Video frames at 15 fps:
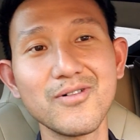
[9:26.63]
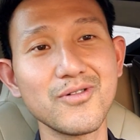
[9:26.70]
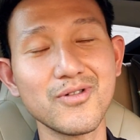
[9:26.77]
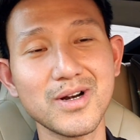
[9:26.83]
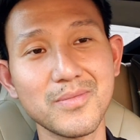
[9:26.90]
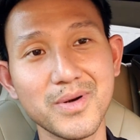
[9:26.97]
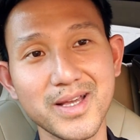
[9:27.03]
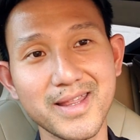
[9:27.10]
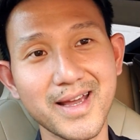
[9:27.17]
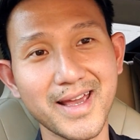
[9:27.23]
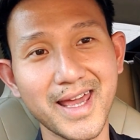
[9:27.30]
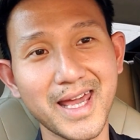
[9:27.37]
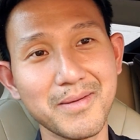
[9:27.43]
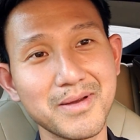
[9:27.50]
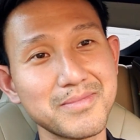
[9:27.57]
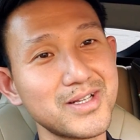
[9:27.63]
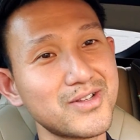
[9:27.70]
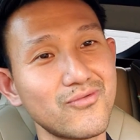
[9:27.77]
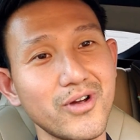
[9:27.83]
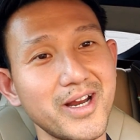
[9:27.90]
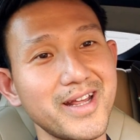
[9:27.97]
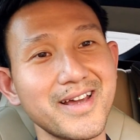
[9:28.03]
want to play that game. I'm just
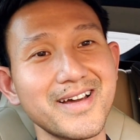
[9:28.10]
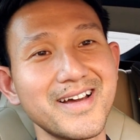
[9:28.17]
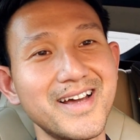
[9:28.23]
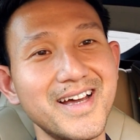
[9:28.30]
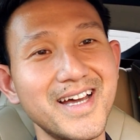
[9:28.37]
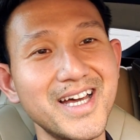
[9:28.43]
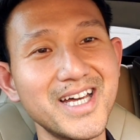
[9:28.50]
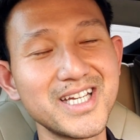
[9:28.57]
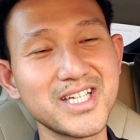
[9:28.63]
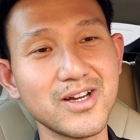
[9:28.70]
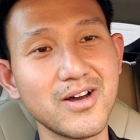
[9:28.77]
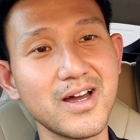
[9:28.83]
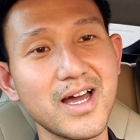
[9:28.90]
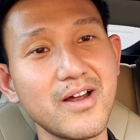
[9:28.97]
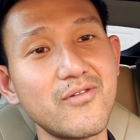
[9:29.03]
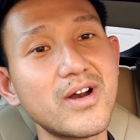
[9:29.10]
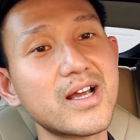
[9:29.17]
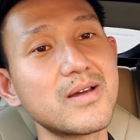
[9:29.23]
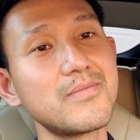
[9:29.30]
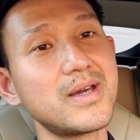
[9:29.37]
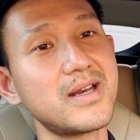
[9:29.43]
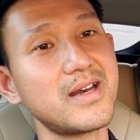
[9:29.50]
waiting. So I
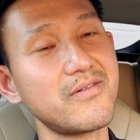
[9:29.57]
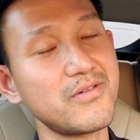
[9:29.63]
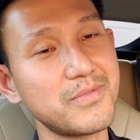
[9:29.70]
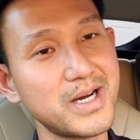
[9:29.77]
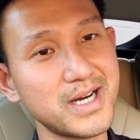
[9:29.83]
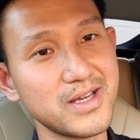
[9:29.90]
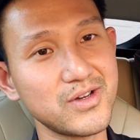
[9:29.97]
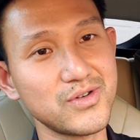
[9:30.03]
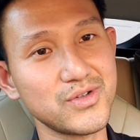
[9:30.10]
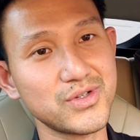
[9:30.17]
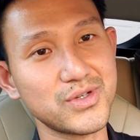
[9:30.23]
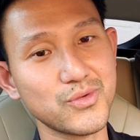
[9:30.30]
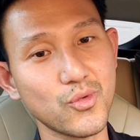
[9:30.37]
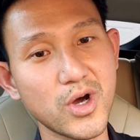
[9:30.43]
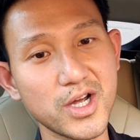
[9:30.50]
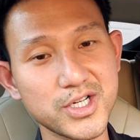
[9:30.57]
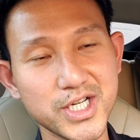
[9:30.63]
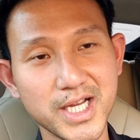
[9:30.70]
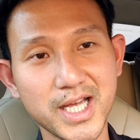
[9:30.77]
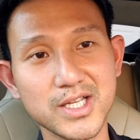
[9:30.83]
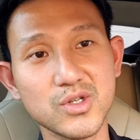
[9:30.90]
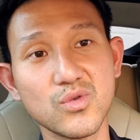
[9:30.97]
recommend everybody who's
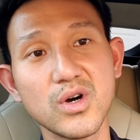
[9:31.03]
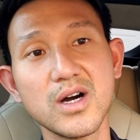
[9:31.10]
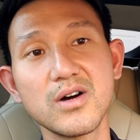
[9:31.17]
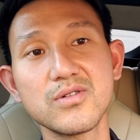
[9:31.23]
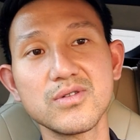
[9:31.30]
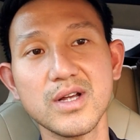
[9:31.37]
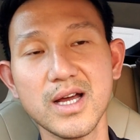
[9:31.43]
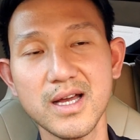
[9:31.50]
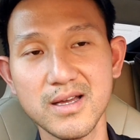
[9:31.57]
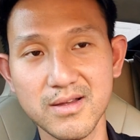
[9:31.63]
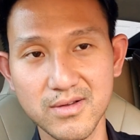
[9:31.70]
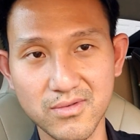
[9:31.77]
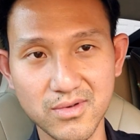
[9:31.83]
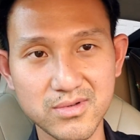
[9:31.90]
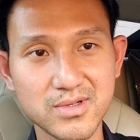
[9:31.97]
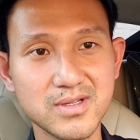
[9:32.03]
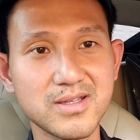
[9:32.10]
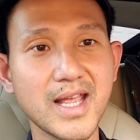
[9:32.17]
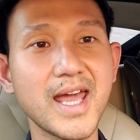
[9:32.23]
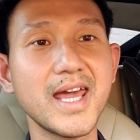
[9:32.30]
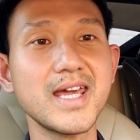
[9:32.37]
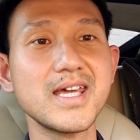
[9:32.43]
watching as well,
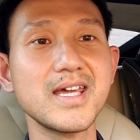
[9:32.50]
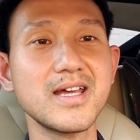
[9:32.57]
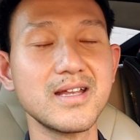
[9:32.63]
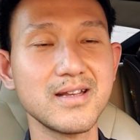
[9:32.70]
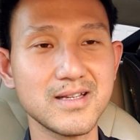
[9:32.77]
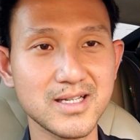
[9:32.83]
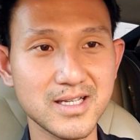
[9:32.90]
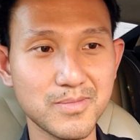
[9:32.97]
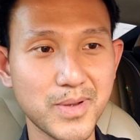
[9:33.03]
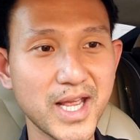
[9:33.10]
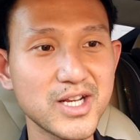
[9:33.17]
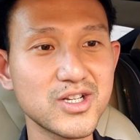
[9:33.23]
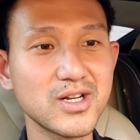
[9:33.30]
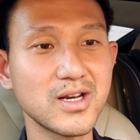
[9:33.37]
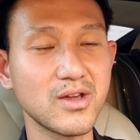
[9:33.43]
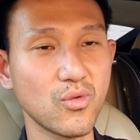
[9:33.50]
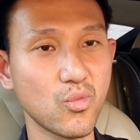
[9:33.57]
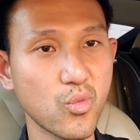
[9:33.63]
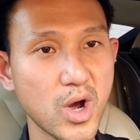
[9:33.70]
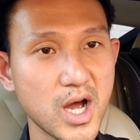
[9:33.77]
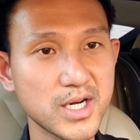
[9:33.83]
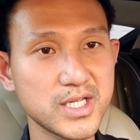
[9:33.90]
stay and just patiently
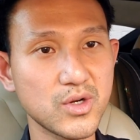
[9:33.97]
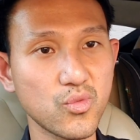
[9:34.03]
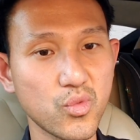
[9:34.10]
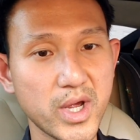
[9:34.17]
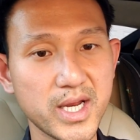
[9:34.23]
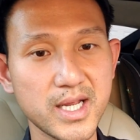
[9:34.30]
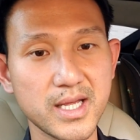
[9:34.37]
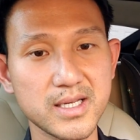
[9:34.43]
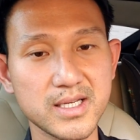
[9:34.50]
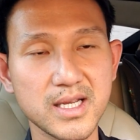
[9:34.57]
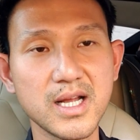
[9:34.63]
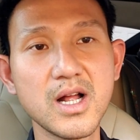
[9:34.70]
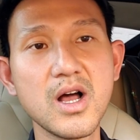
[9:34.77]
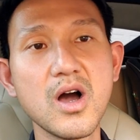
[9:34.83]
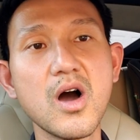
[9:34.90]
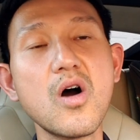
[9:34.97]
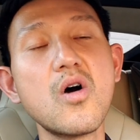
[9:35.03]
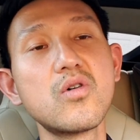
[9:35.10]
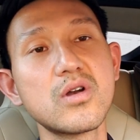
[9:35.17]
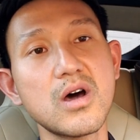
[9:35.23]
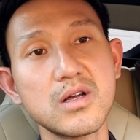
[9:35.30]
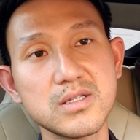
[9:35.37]
watch and wait and
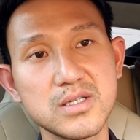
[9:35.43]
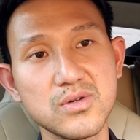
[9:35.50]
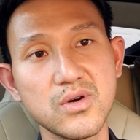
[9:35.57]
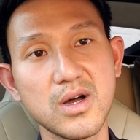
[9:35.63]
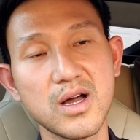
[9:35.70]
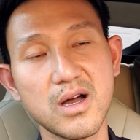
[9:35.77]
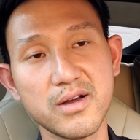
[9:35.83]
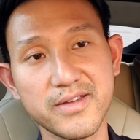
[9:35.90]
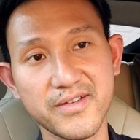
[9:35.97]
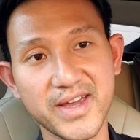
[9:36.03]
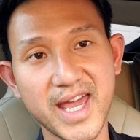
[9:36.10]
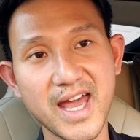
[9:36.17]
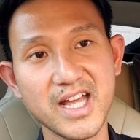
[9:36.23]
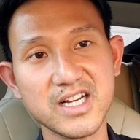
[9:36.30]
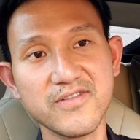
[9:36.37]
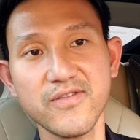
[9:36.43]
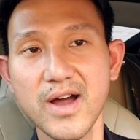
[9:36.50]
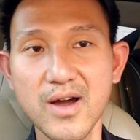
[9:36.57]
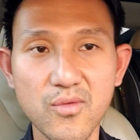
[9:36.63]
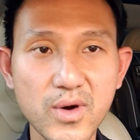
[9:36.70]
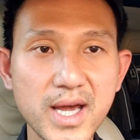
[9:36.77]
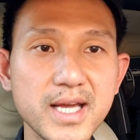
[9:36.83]
hold on to all your cash.
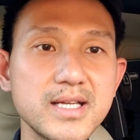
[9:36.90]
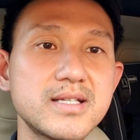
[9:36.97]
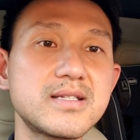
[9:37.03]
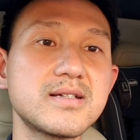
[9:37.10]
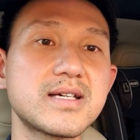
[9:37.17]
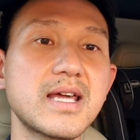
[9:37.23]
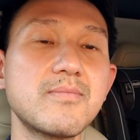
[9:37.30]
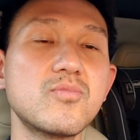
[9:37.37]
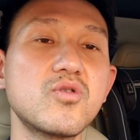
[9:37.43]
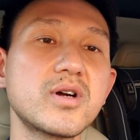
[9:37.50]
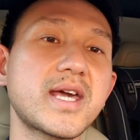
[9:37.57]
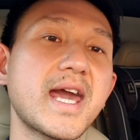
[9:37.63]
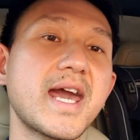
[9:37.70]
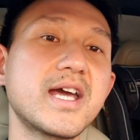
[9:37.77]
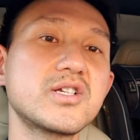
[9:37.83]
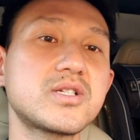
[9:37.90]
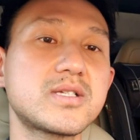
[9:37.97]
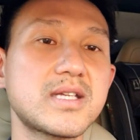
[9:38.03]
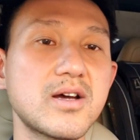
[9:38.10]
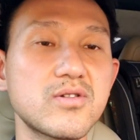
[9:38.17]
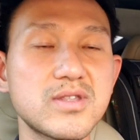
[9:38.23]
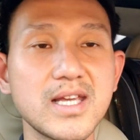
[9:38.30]
Find ways to get more cash.
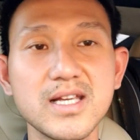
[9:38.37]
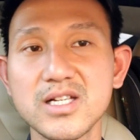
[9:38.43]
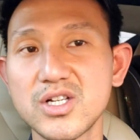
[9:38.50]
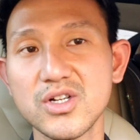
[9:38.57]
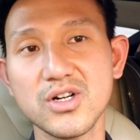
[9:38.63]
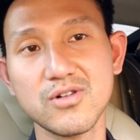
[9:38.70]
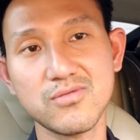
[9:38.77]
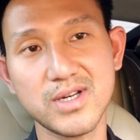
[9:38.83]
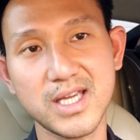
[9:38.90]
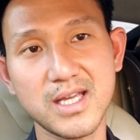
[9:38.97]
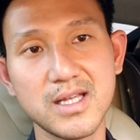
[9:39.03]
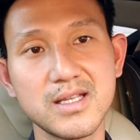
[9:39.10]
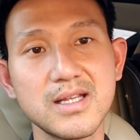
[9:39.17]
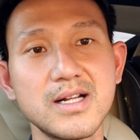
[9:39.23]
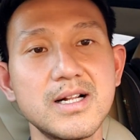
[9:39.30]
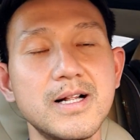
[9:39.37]
Sell things you don't need.